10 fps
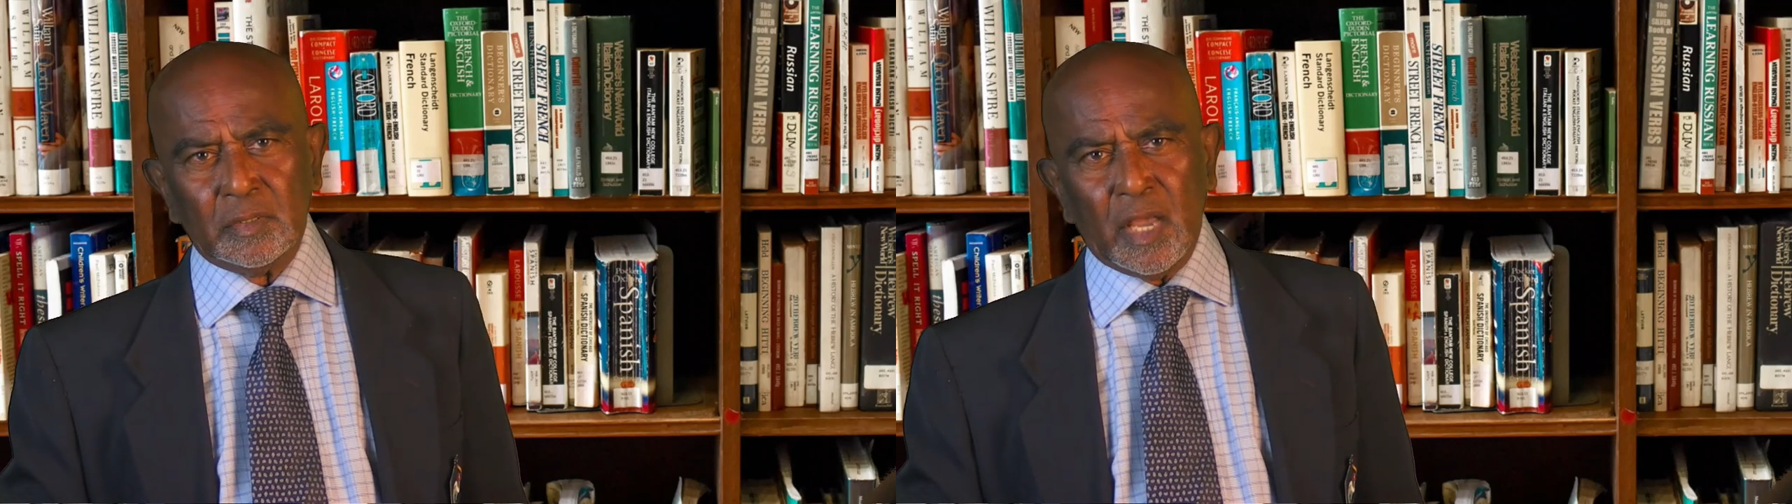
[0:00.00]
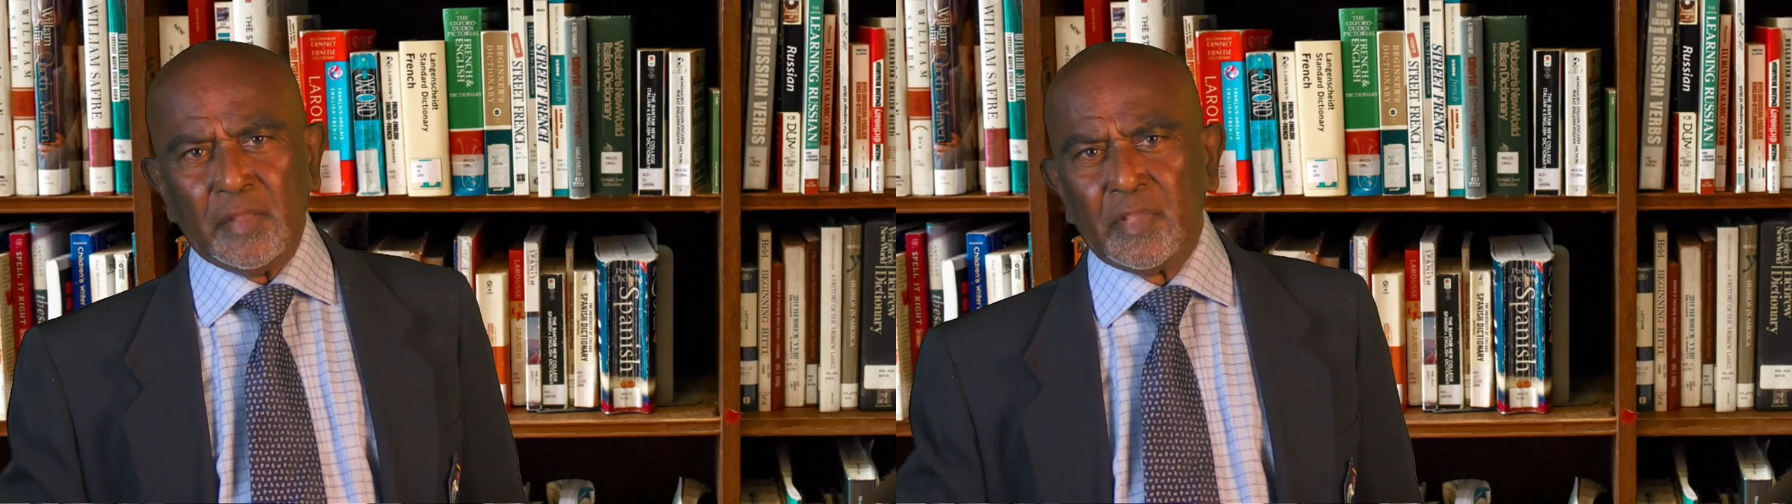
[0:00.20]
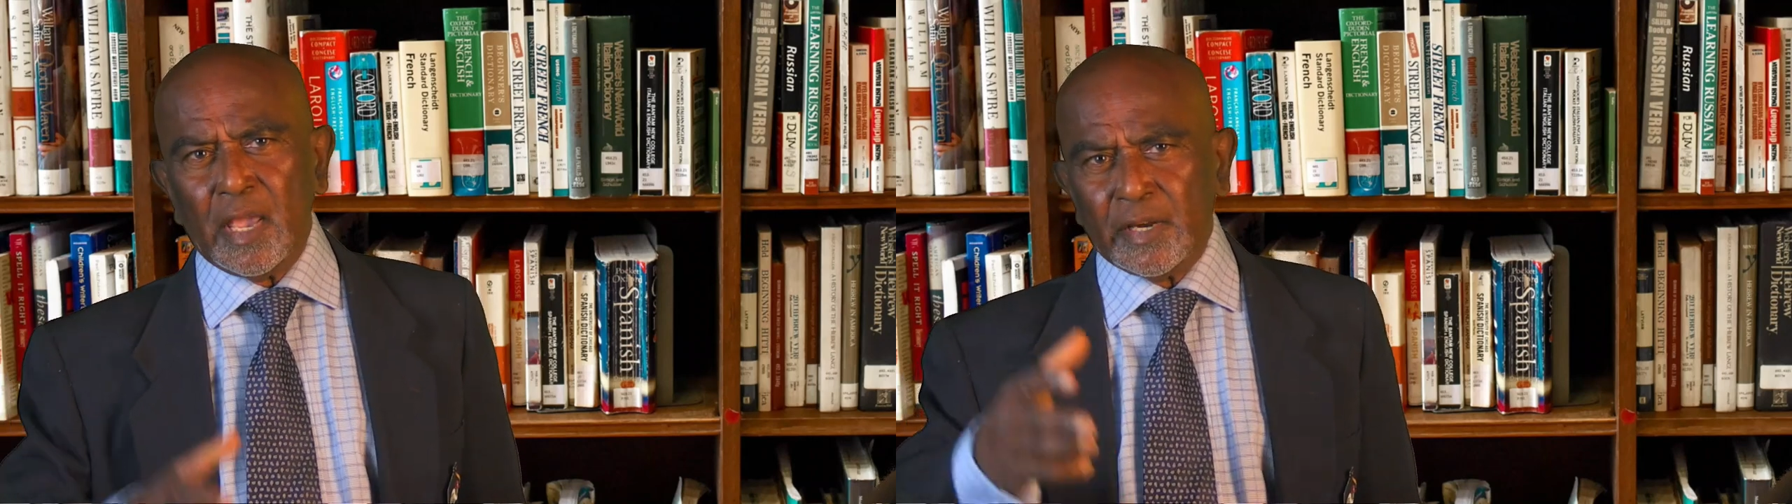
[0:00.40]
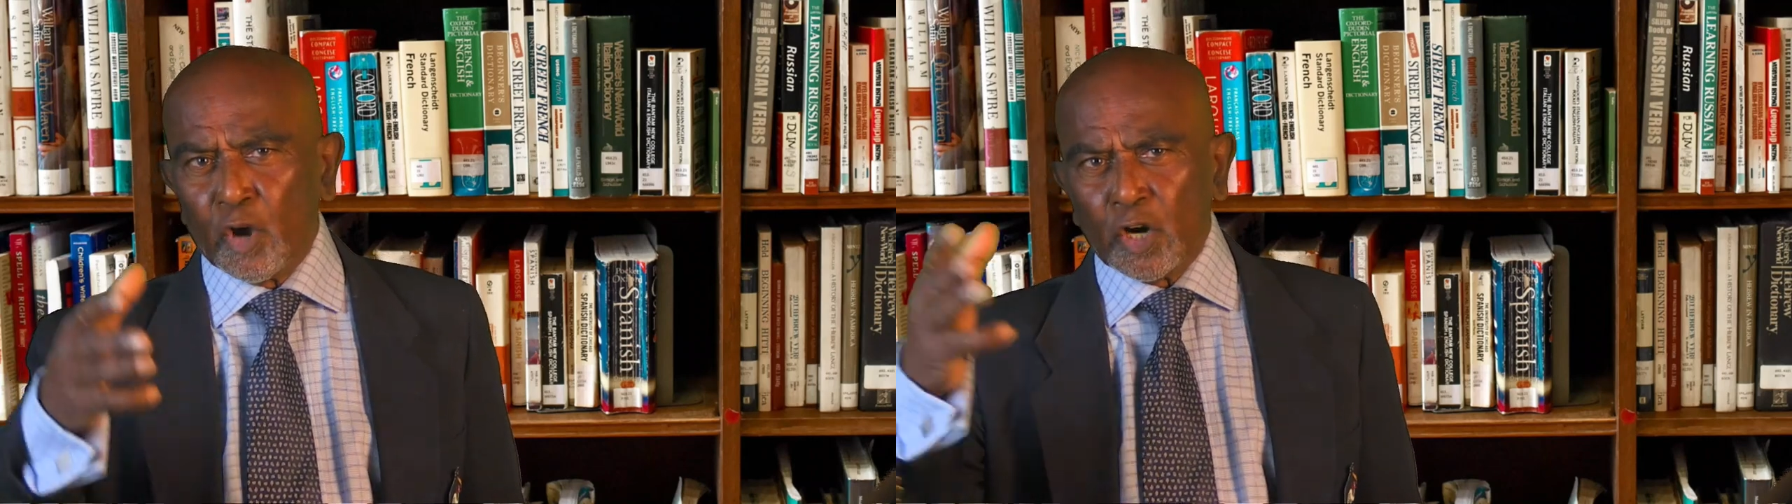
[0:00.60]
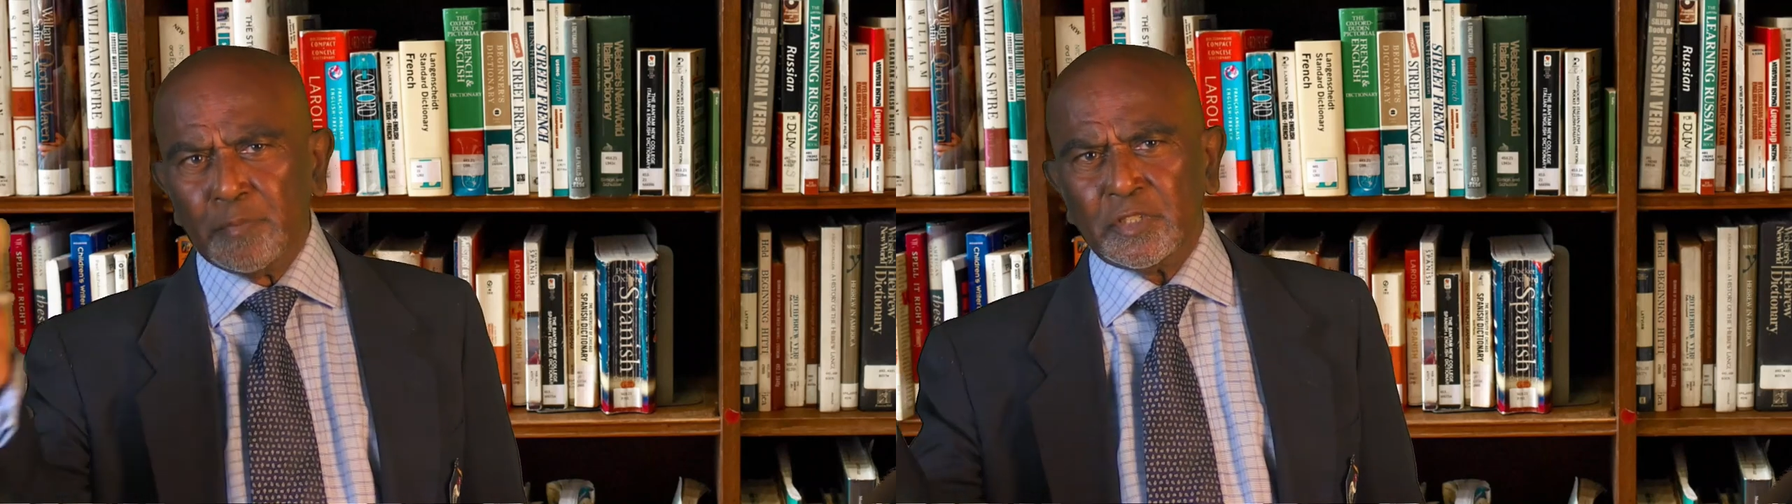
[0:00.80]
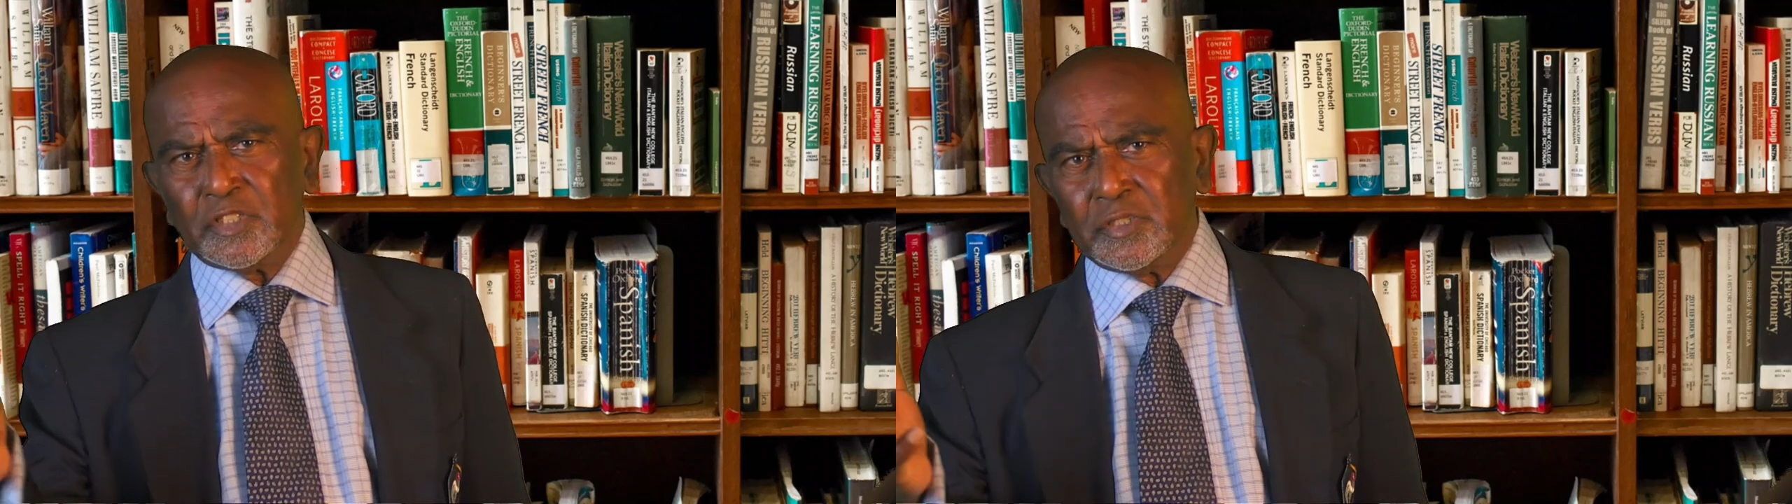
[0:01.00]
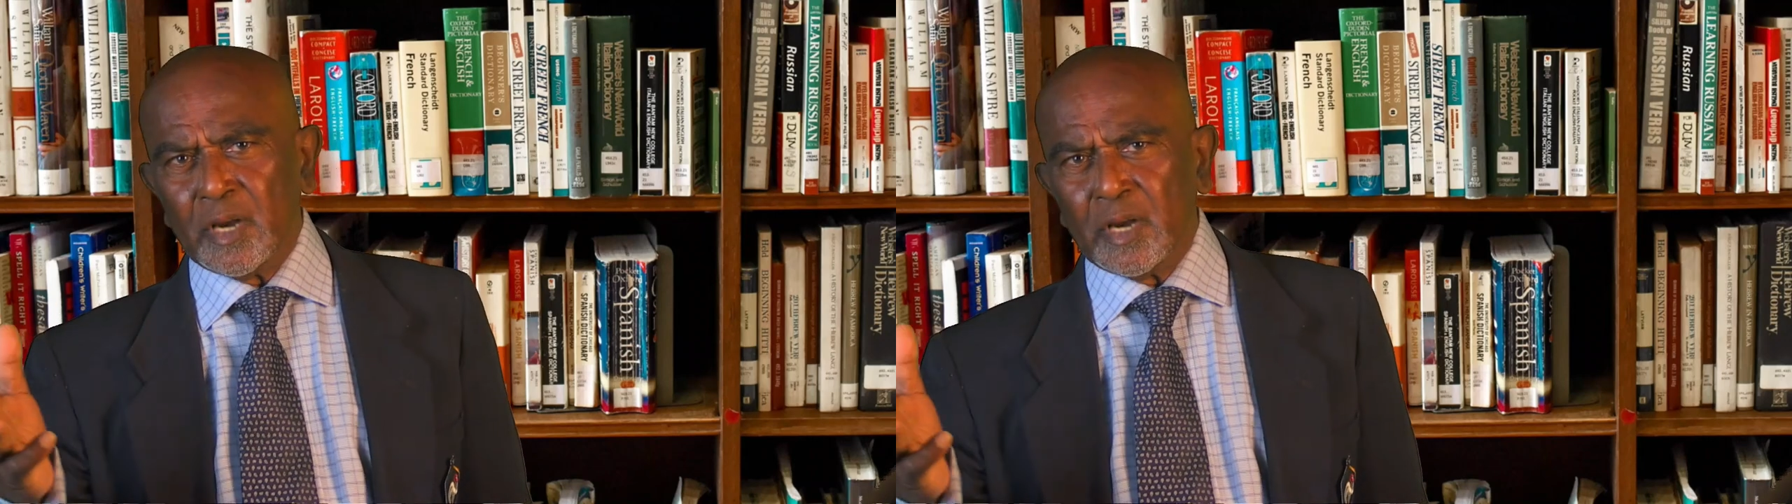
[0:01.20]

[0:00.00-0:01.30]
And the anonymous